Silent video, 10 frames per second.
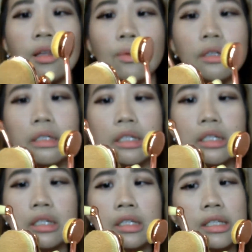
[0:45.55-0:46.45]
there were
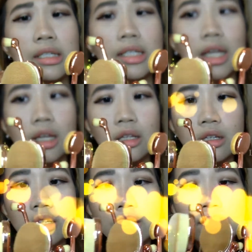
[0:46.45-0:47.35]
10
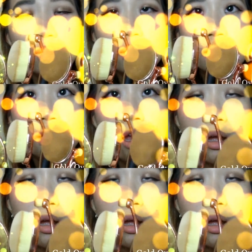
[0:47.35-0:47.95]
of these